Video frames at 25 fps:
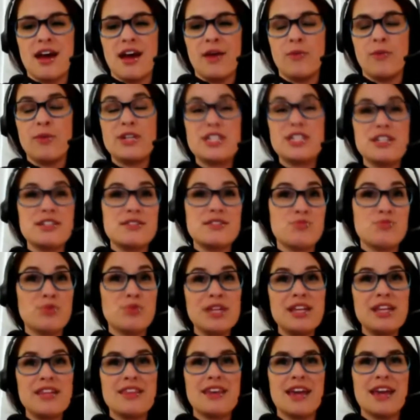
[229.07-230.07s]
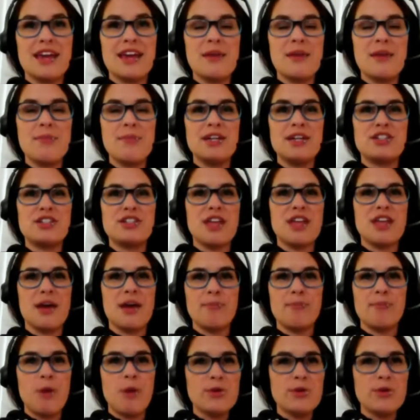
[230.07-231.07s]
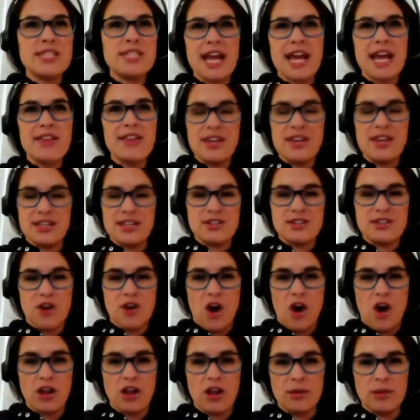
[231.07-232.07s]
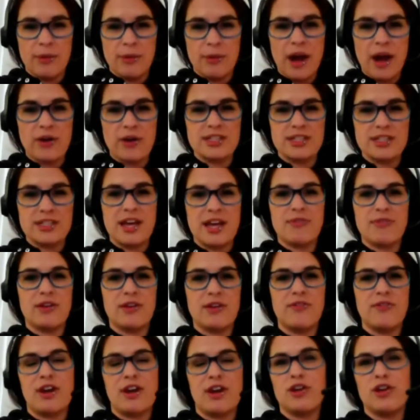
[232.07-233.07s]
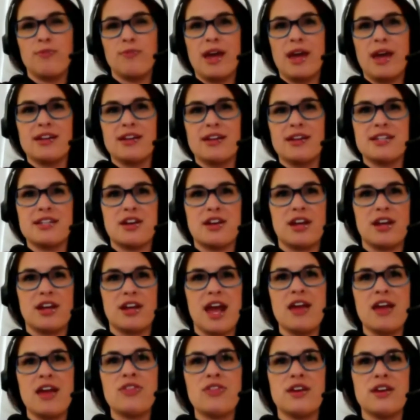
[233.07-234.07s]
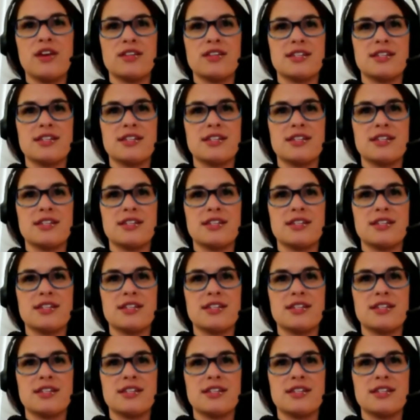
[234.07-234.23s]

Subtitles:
which is really the image that most atheists are all about, is having a very humanitarian atheist.